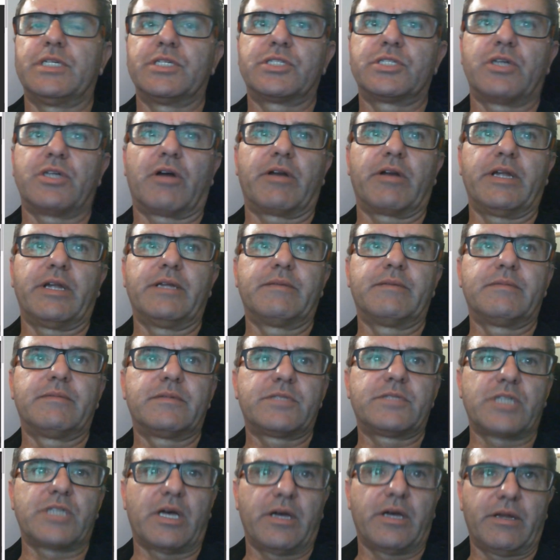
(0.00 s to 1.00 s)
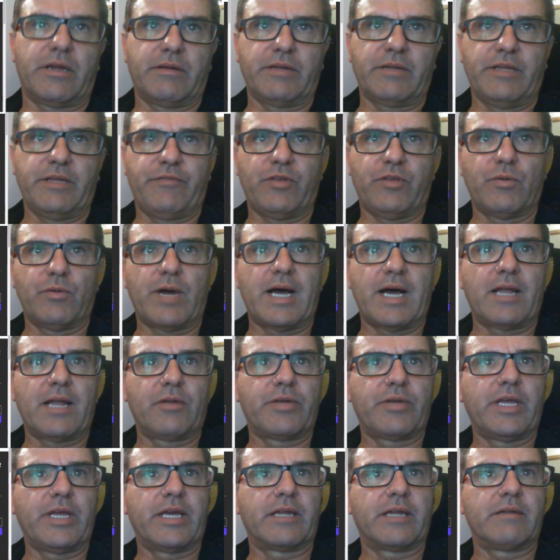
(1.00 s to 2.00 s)
So if you are
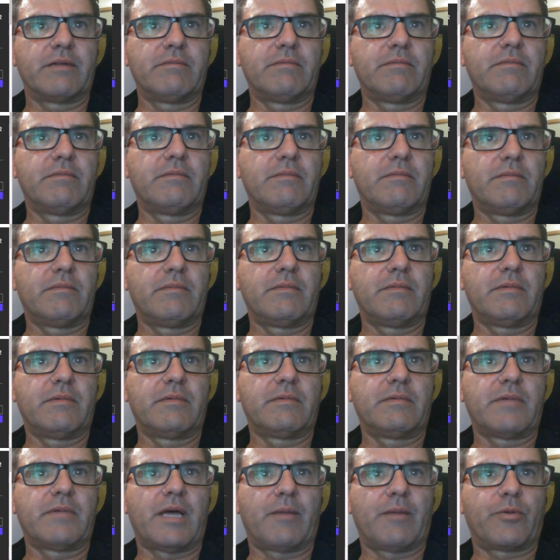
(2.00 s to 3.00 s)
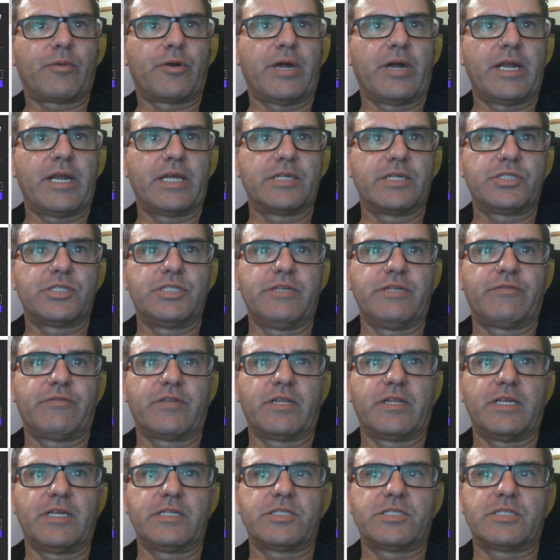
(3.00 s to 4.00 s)
looking at upgrading a shifter,
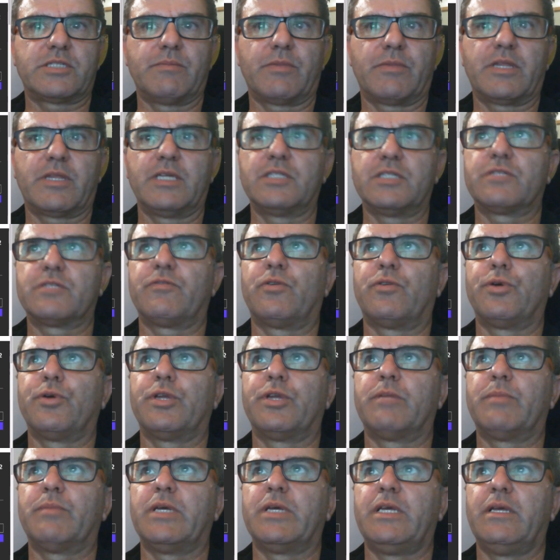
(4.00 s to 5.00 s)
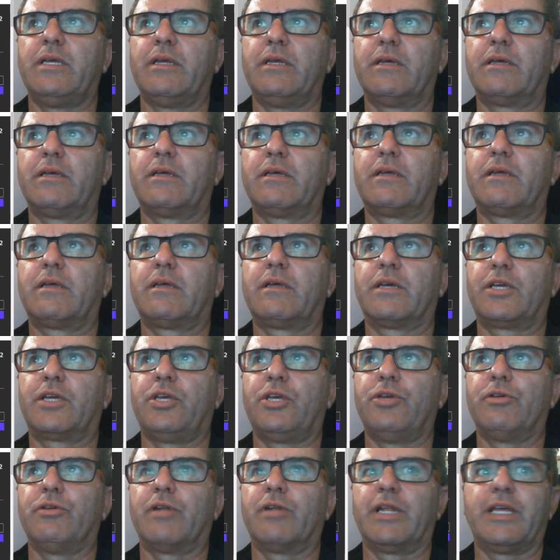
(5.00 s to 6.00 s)
there's some things for you to be
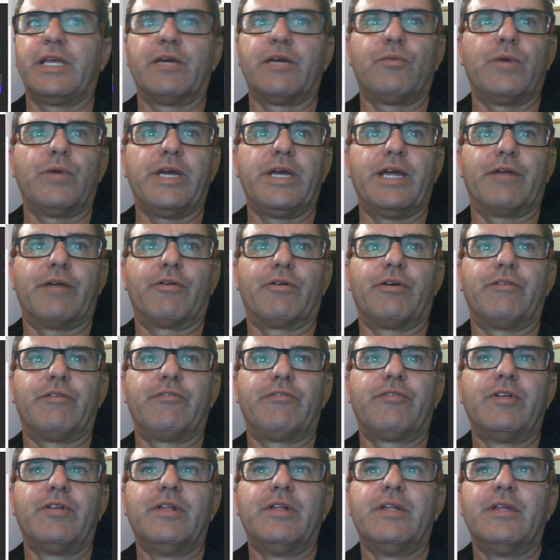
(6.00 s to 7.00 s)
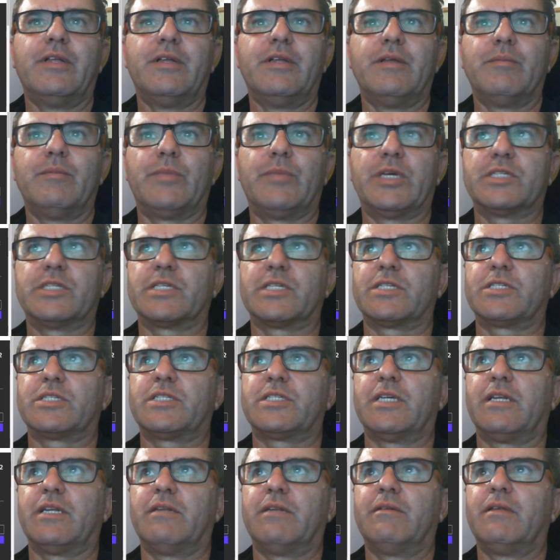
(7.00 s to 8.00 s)
acutely aware of, because as I said,